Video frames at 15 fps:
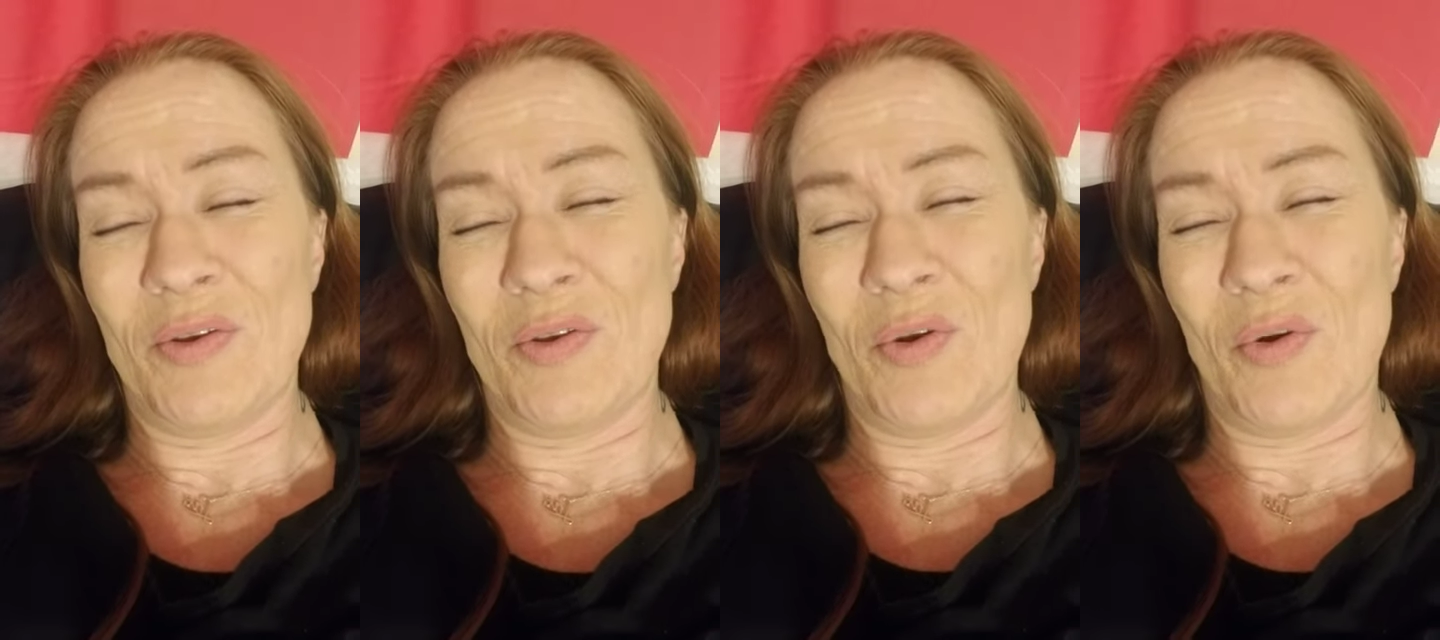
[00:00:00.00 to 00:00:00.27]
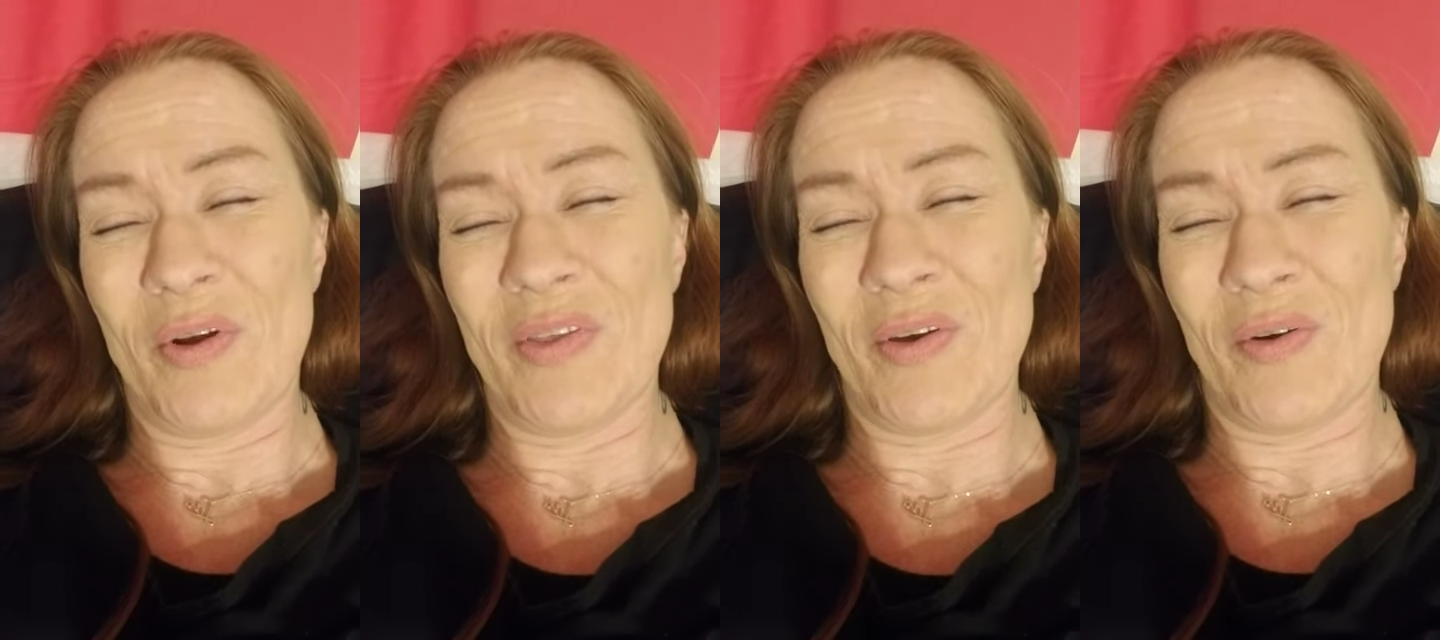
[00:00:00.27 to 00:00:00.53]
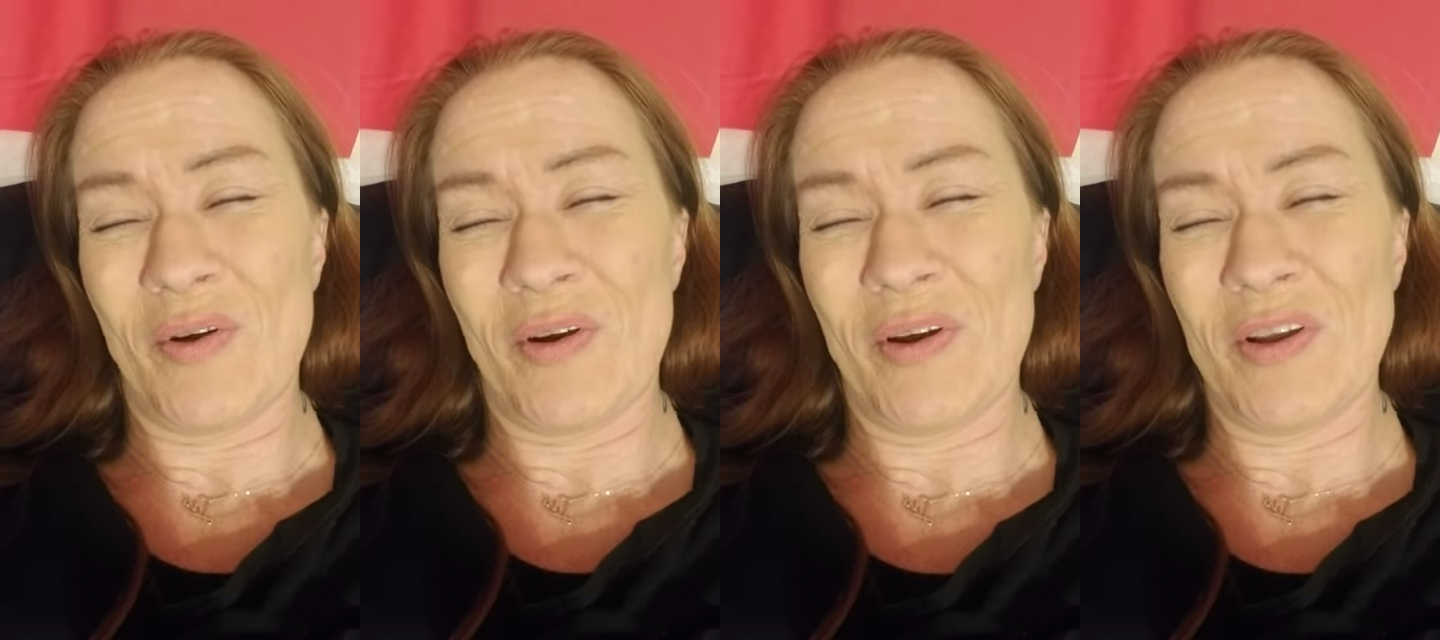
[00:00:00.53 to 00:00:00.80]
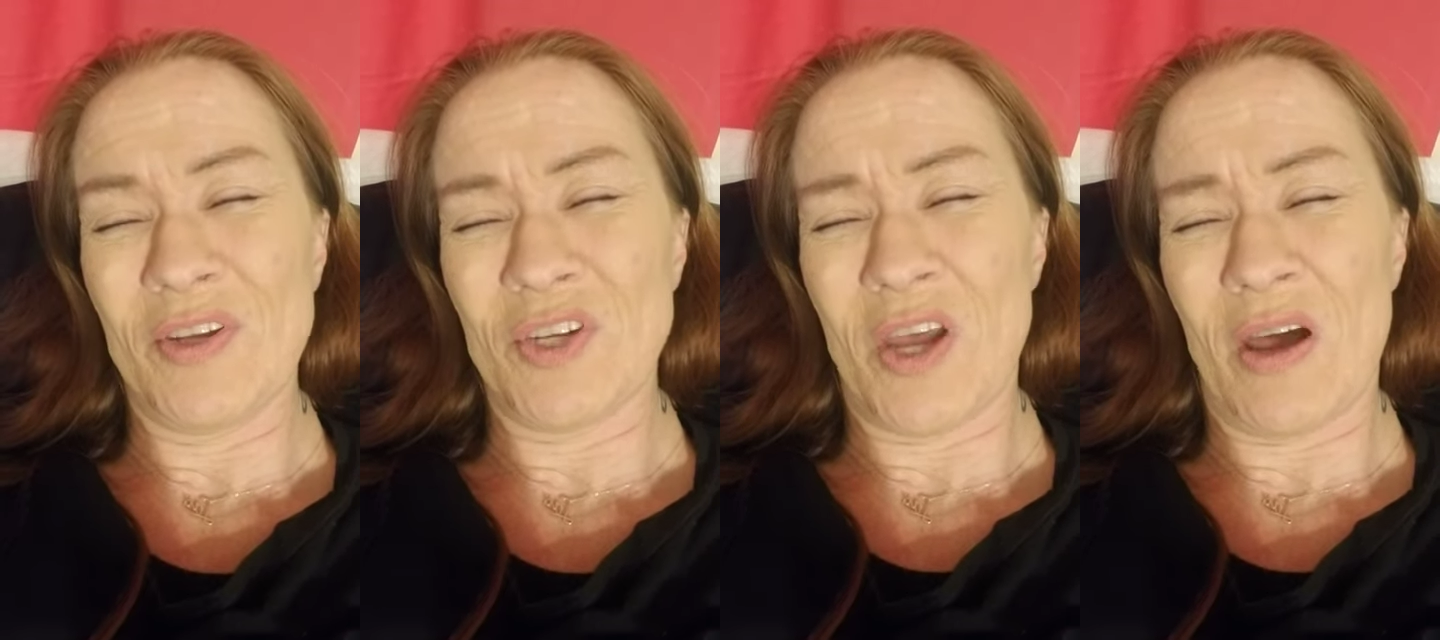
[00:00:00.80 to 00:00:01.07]
North
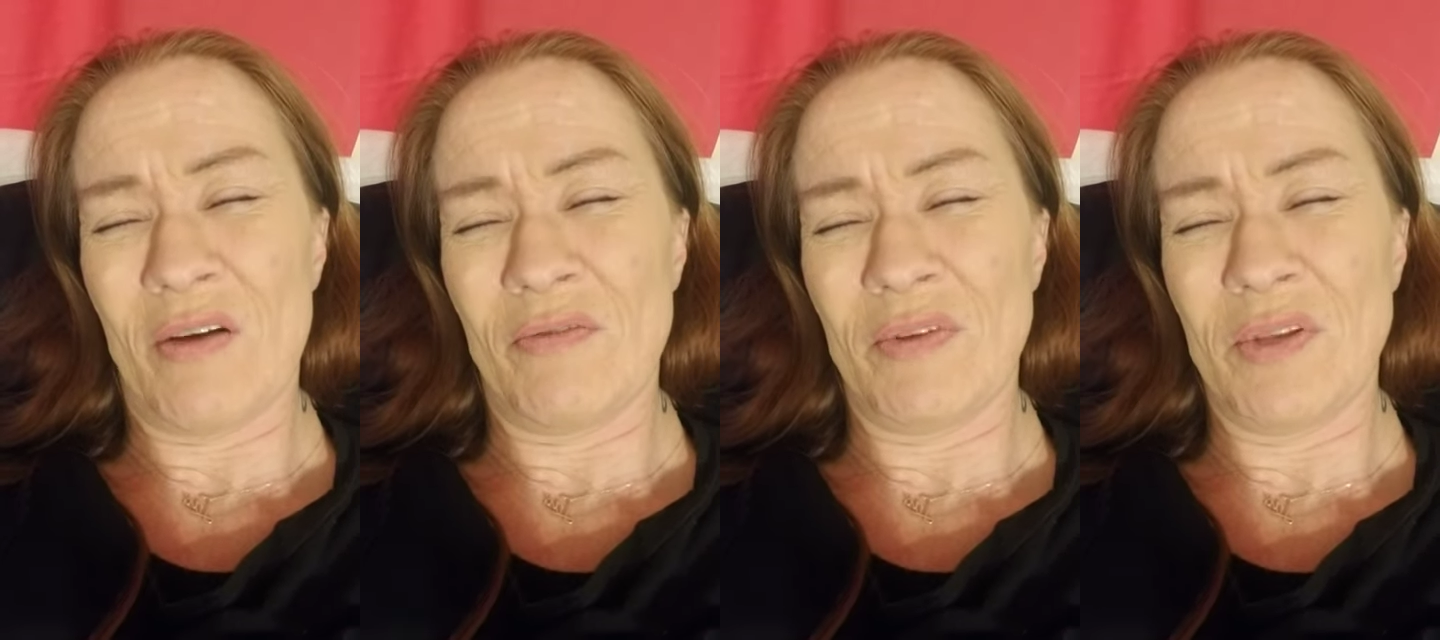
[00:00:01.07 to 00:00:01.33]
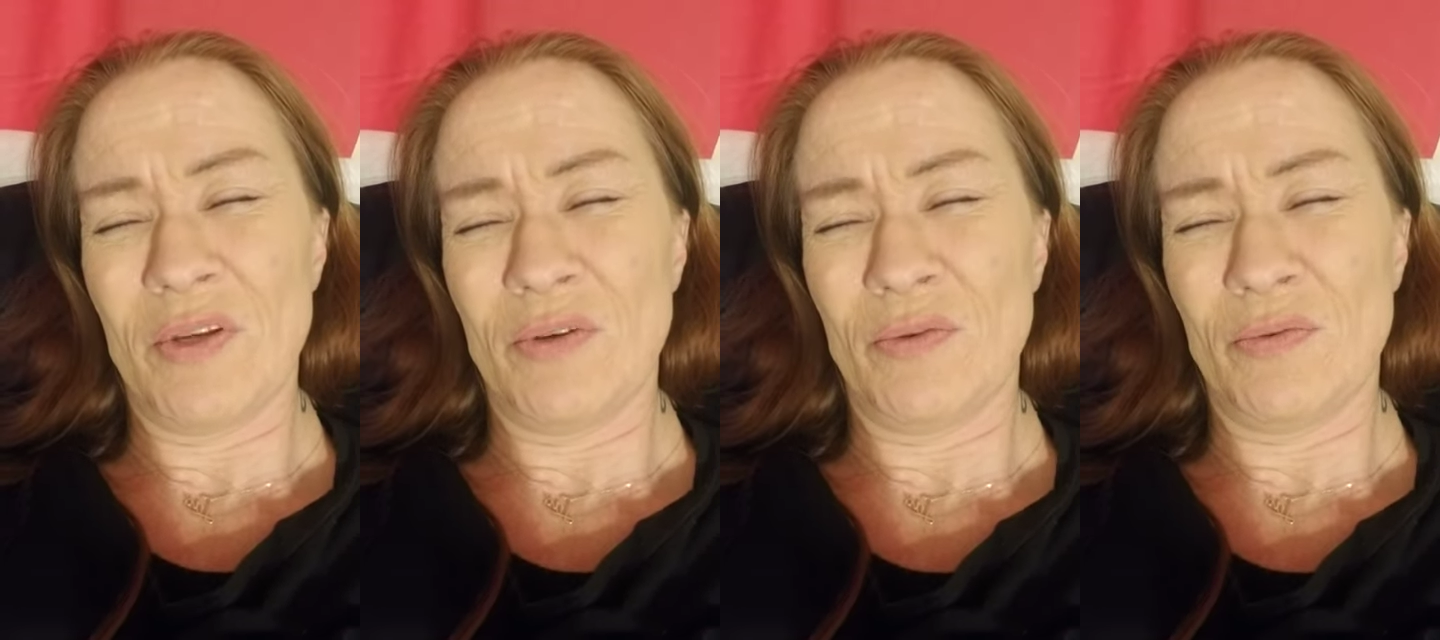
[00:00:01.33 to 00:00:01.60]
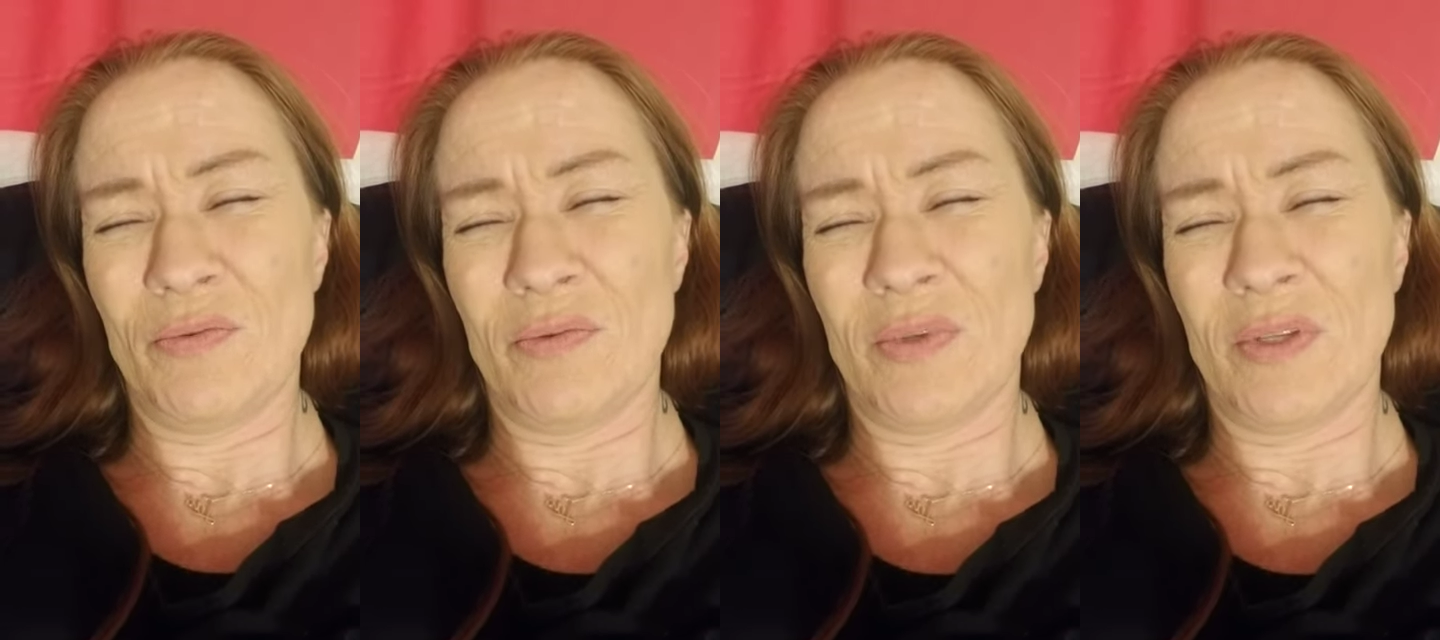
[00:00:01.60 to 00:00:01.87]
Orange Avenue